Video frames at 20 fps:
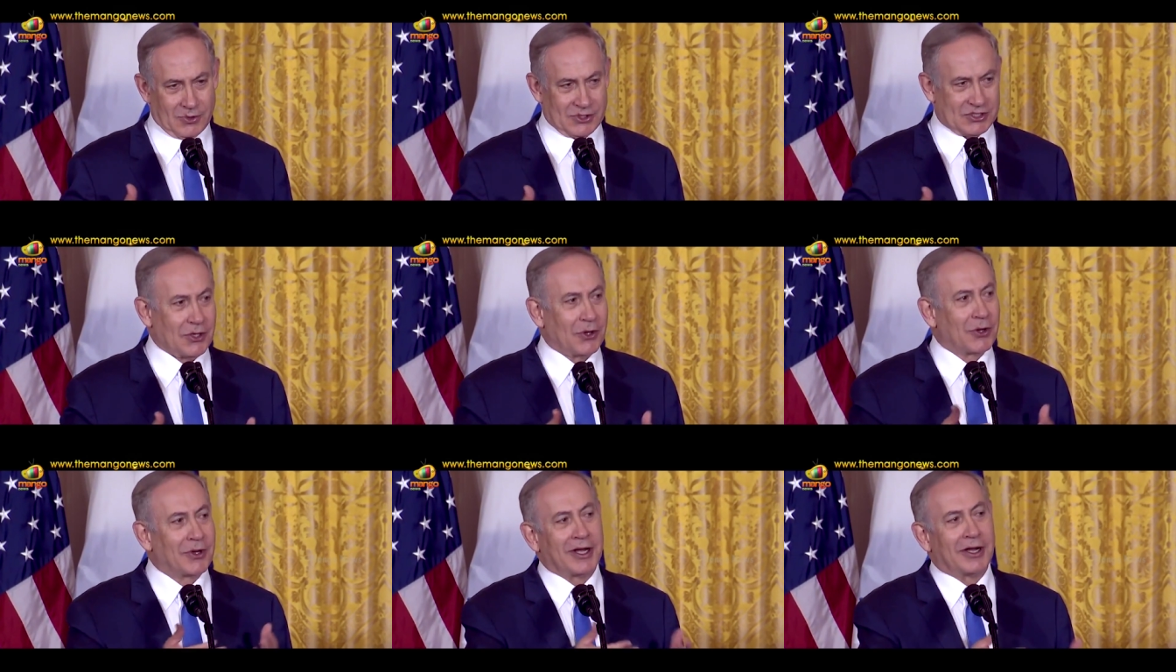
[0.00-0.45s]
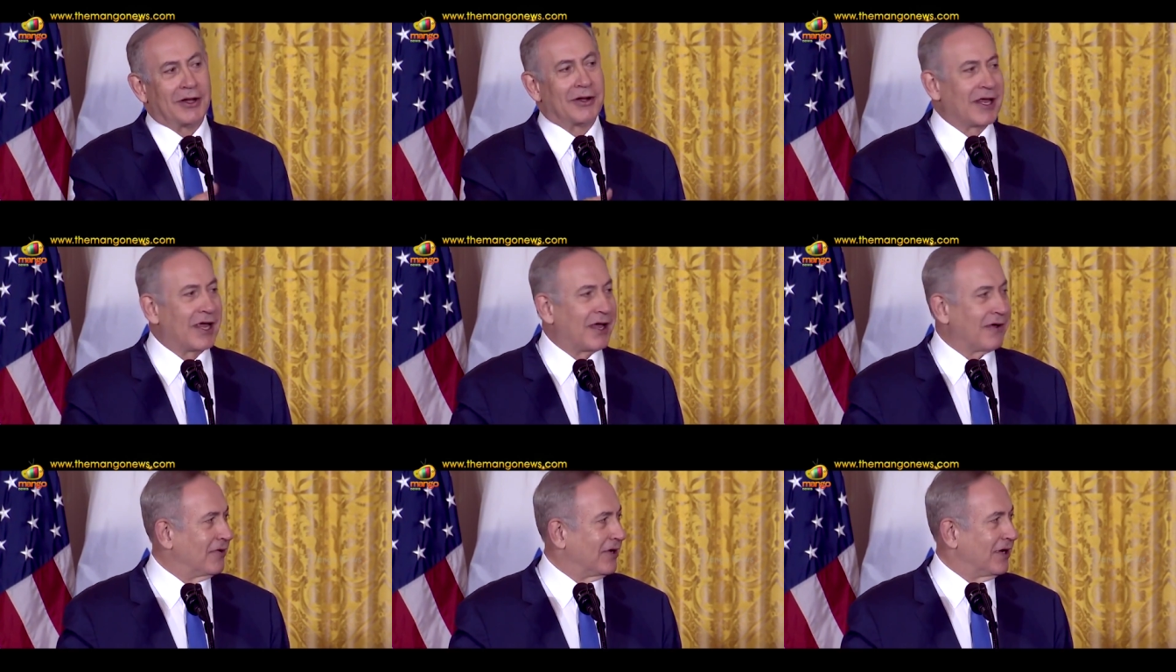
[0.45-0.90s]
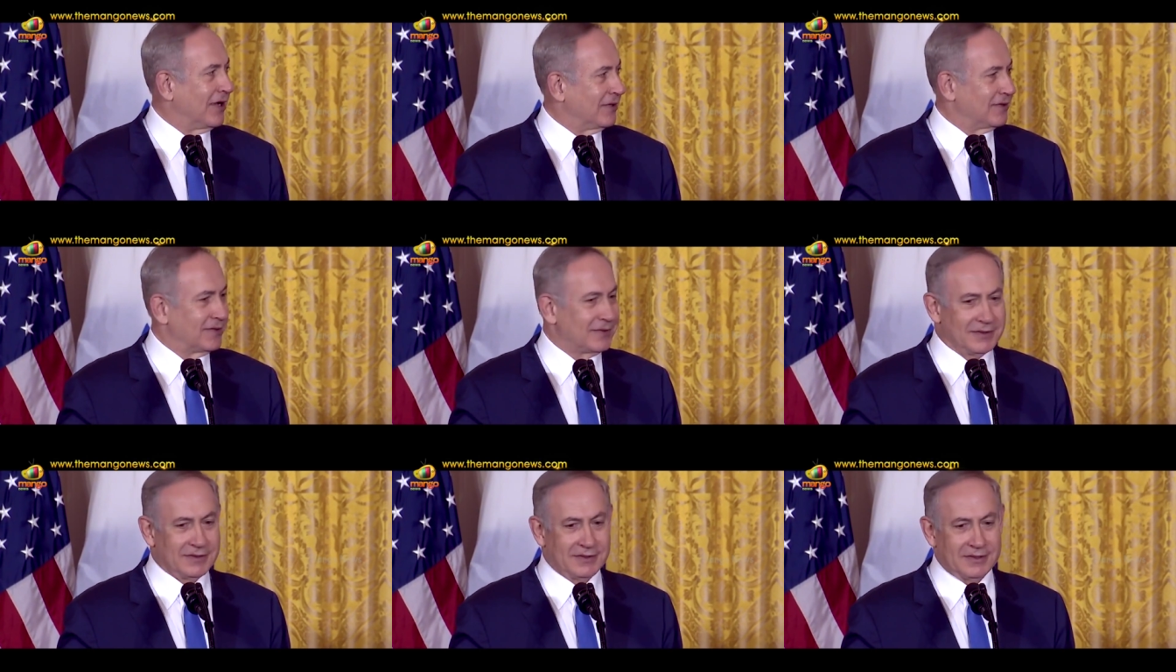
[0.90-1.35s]
was so clearly
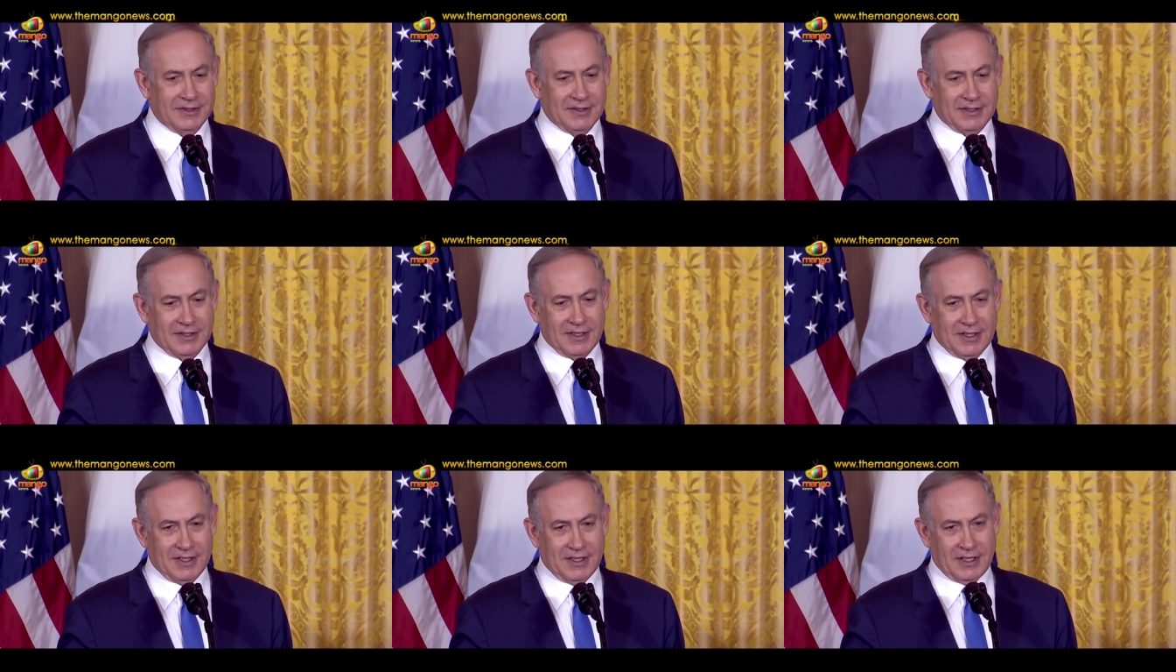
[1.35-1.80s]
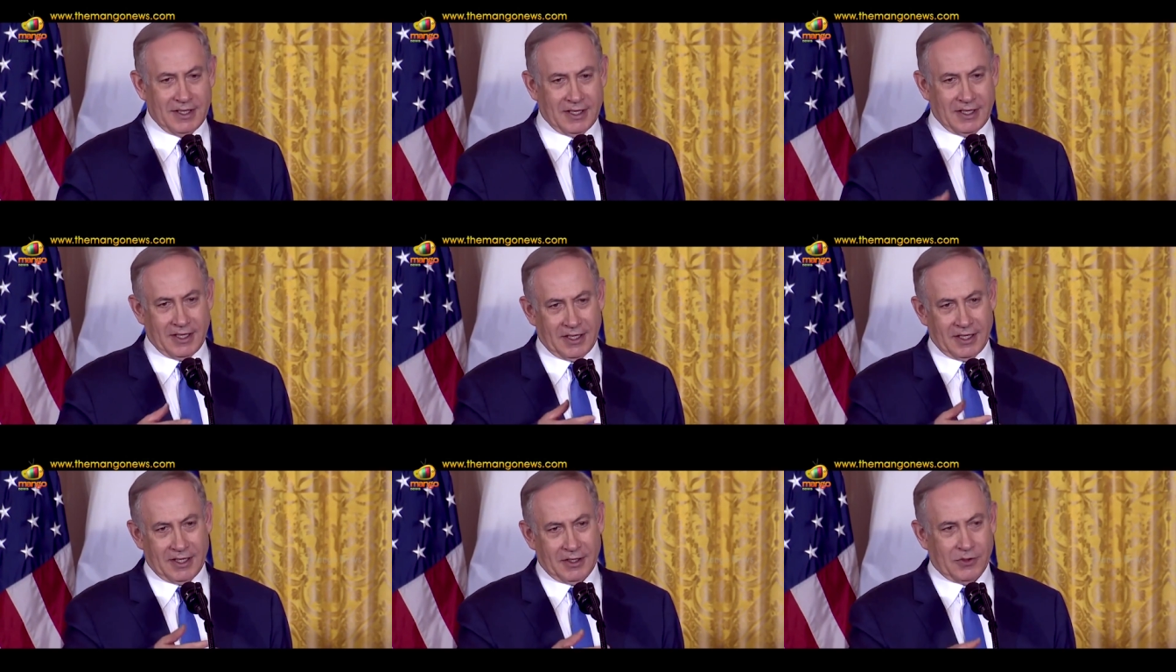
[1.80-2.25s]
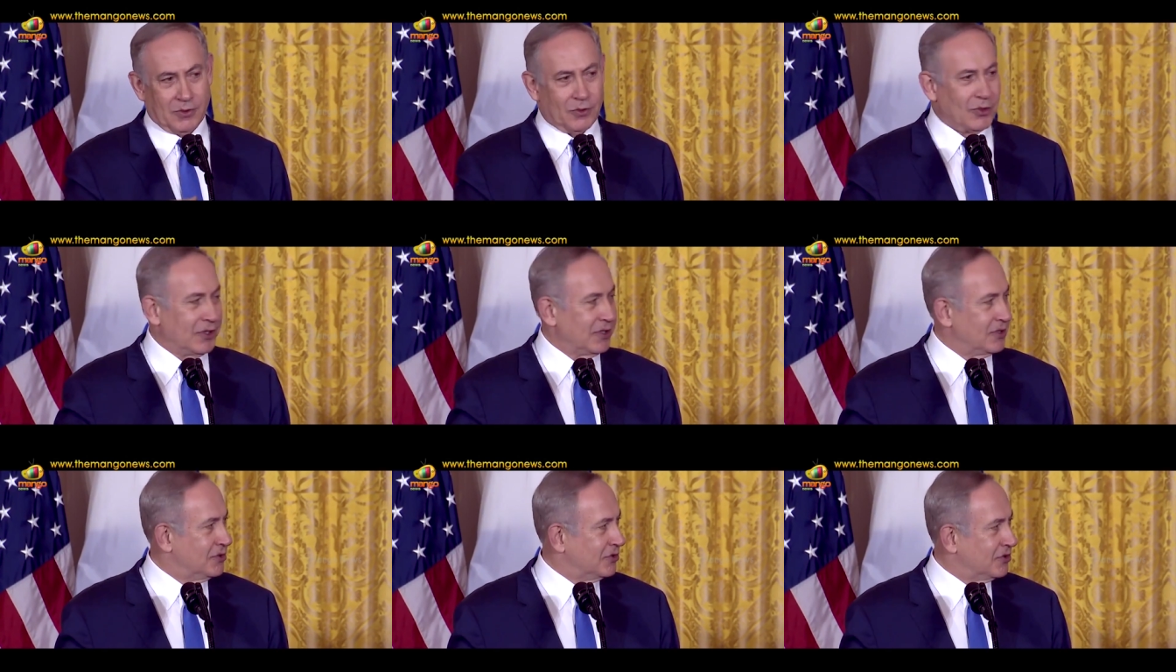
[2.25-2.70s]
evident in the
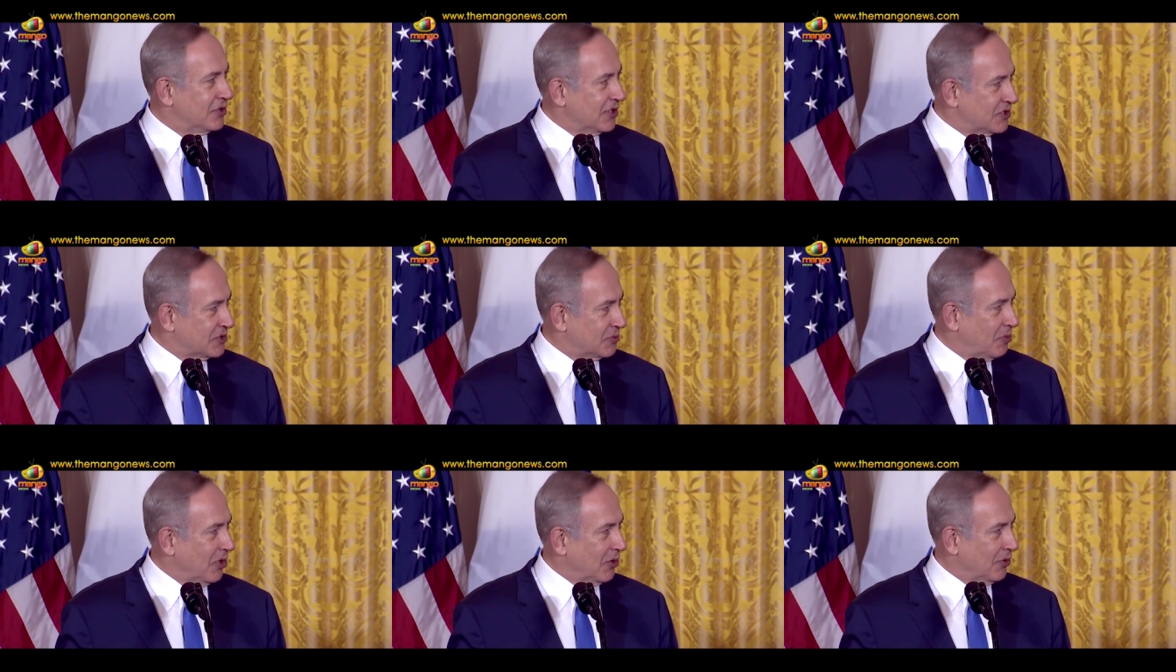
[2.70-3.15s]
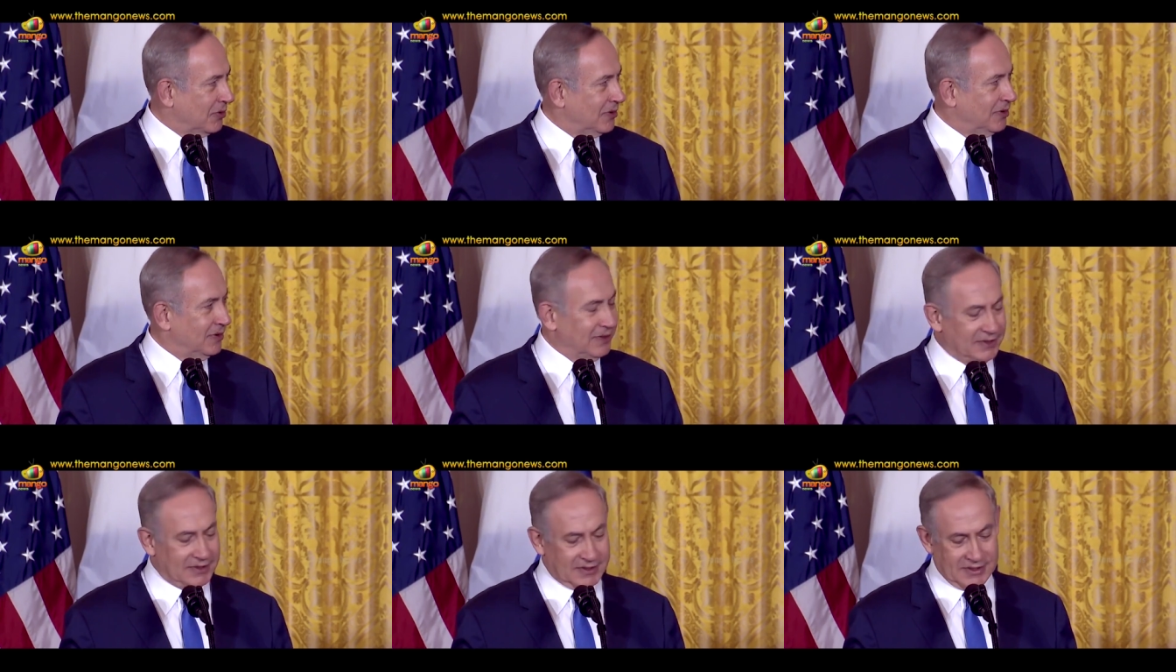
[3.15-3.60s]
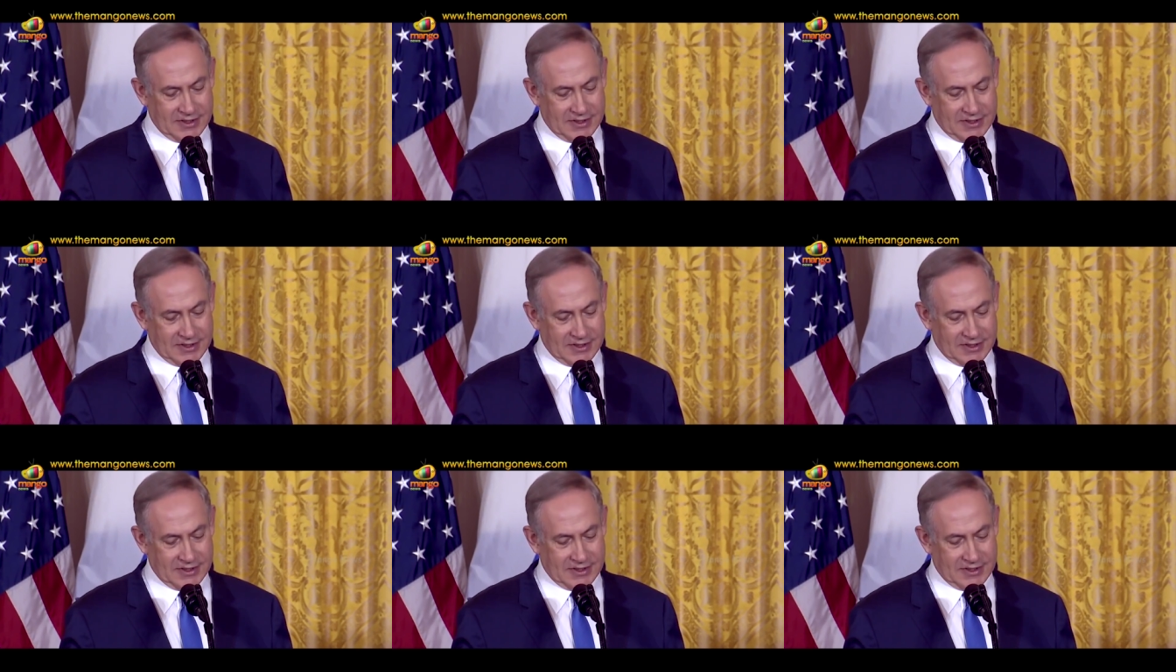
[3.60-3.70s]
words you just spoke.